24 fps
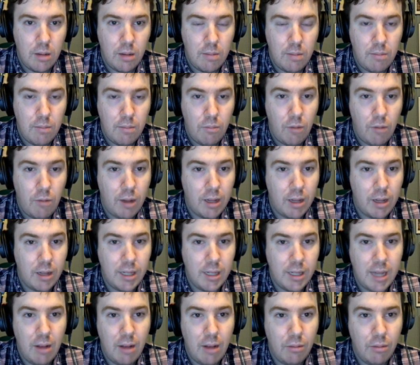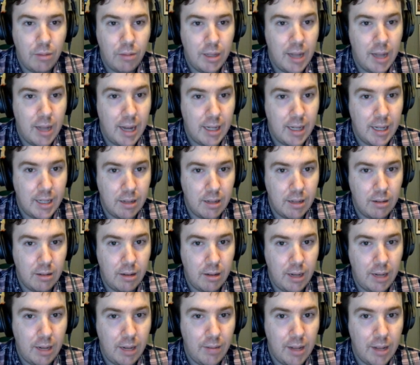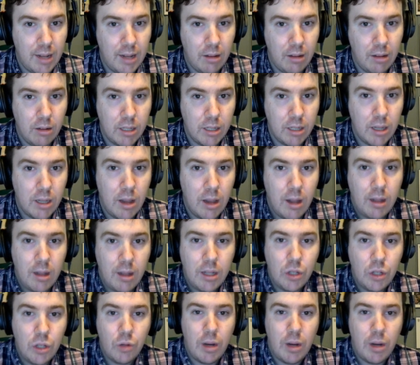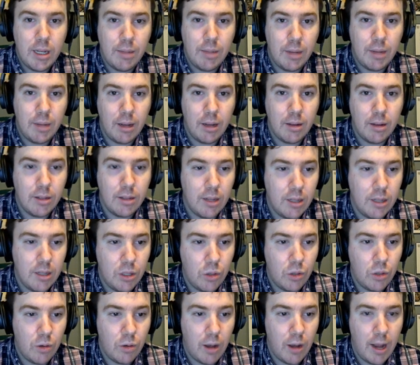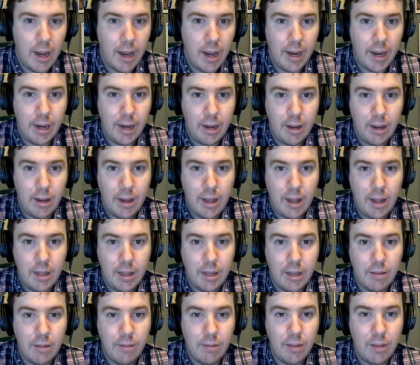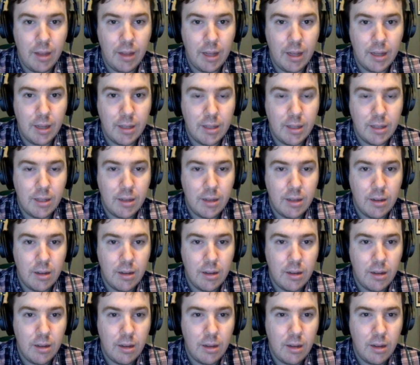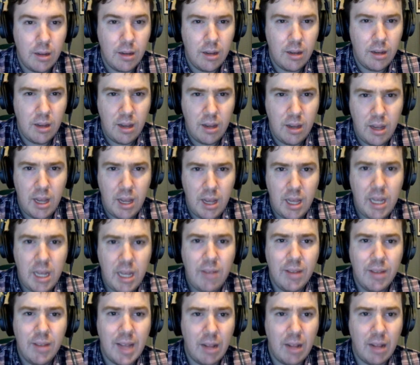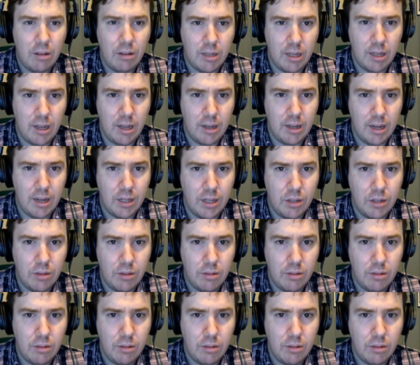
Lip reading: right there. See how nice and even that looks? Let's try something else. Let's try at the end of this. Even that looks a lot nicer.